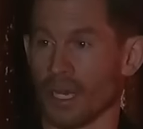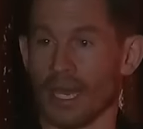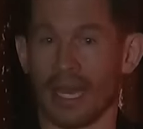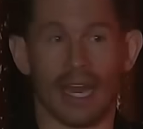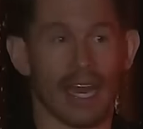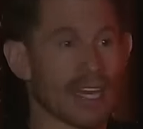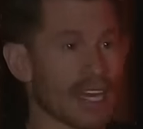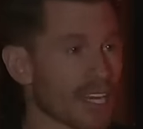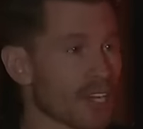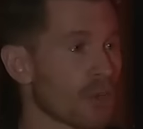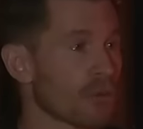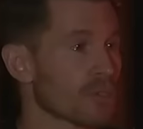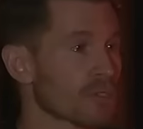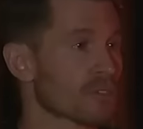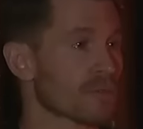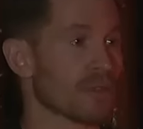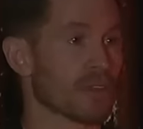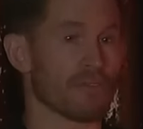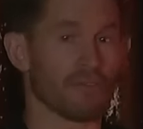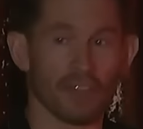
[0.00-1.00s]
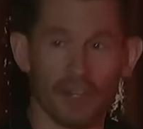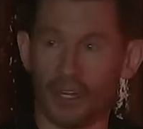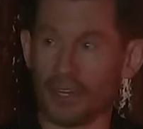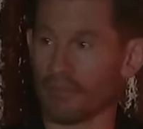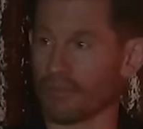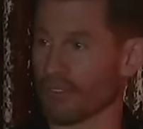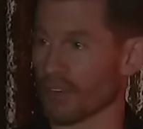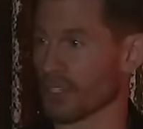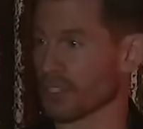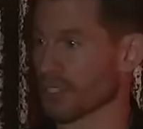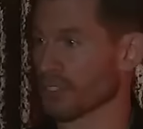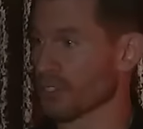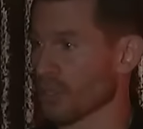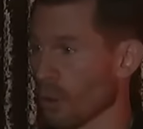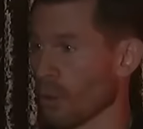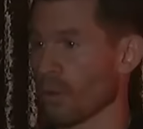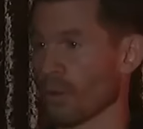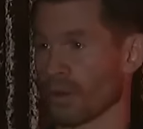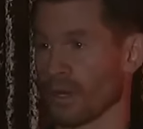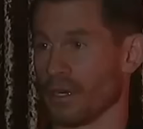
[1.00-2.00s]
And I noticed from the very first
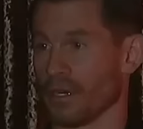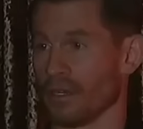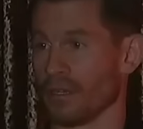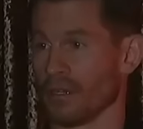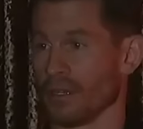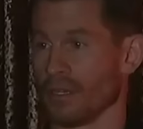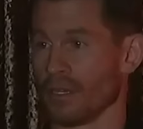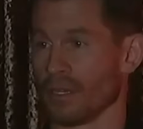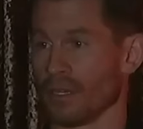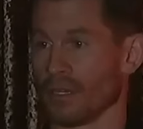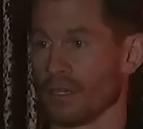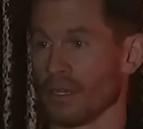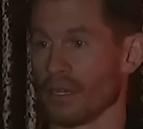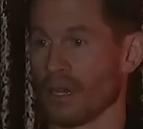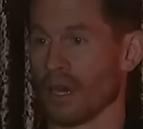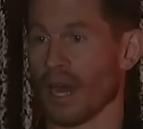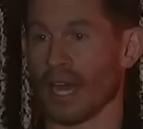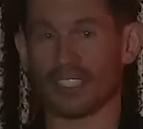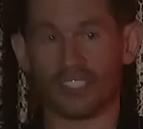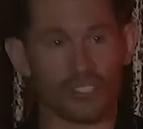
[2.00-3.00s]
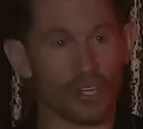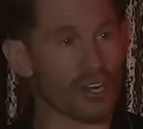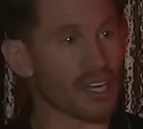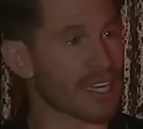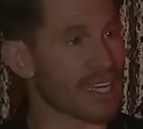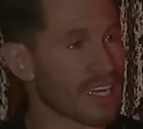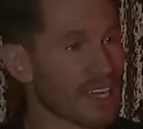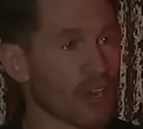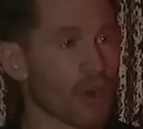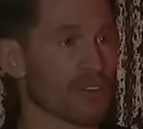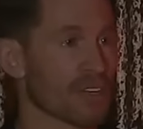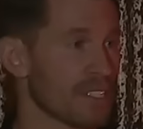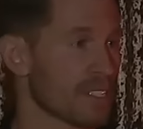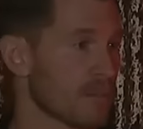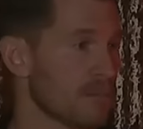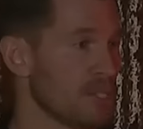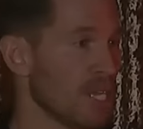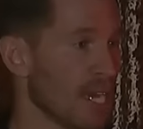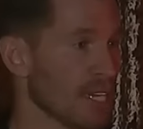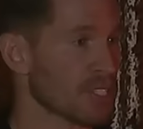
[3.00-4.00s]
door, I started getting all these
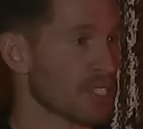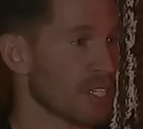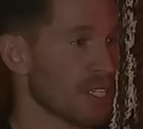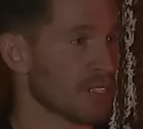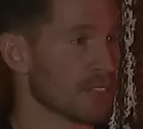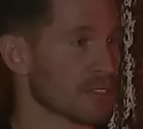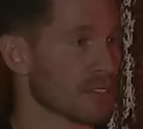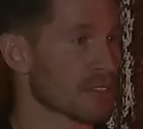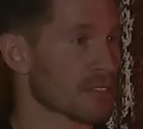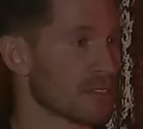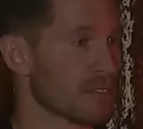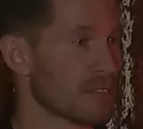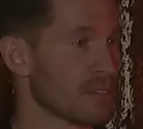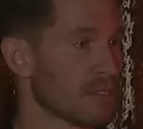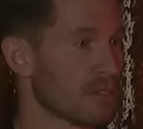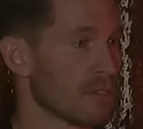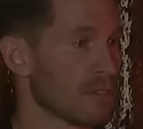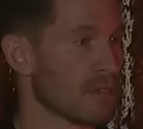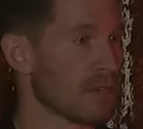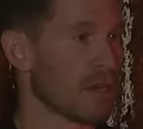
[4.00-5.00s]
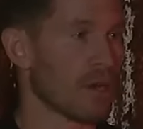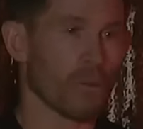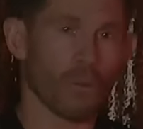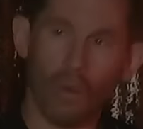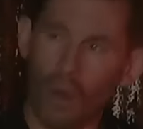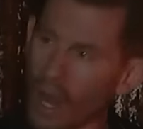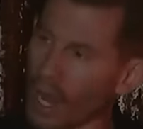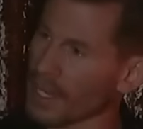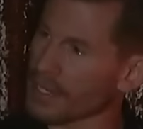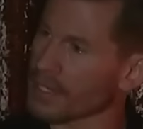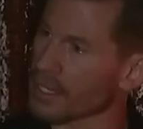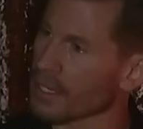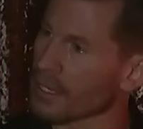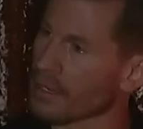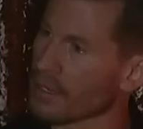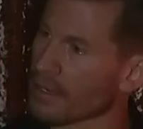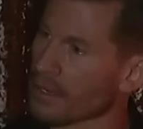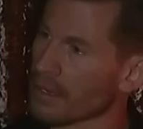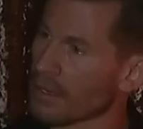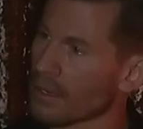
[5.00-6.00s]
objections. What?
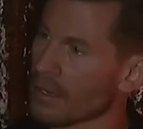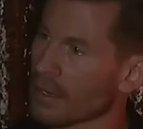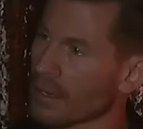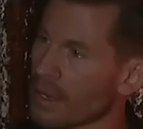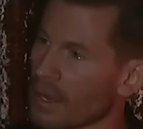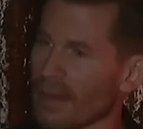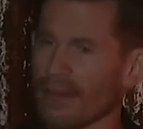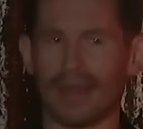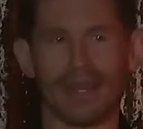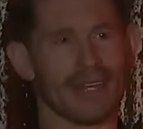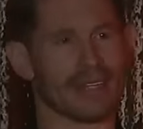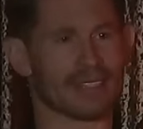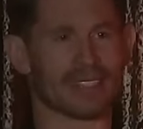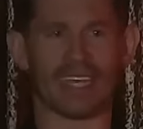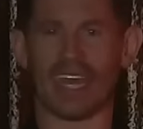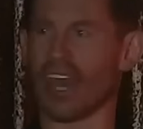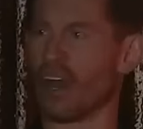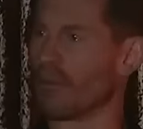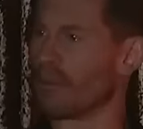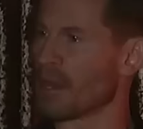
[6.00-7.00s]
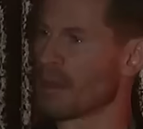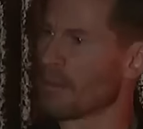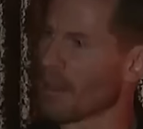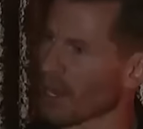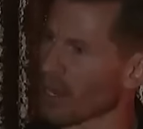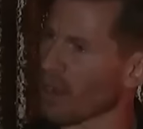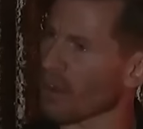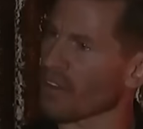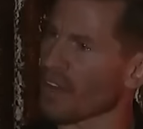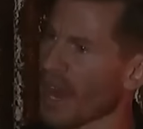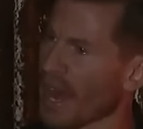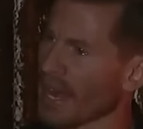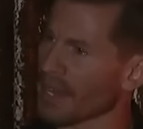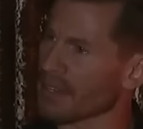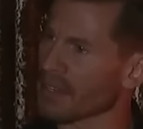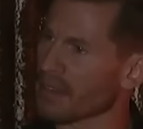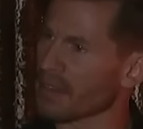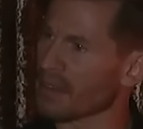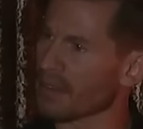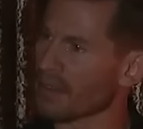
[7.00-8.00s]
They didn't tell me about all
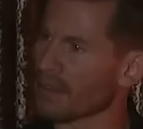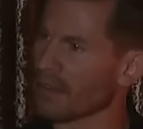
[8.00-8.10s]
that.